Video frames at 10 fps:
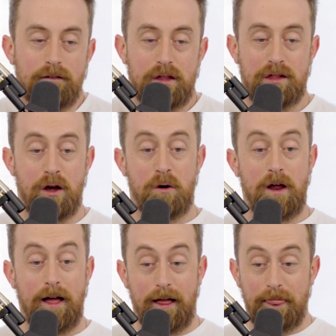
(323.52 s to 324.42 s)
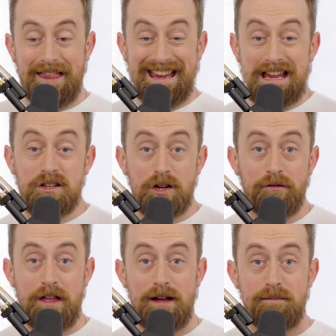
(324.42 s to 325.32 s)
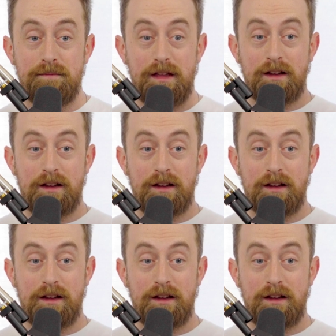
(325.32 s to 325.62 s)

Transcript: So each of them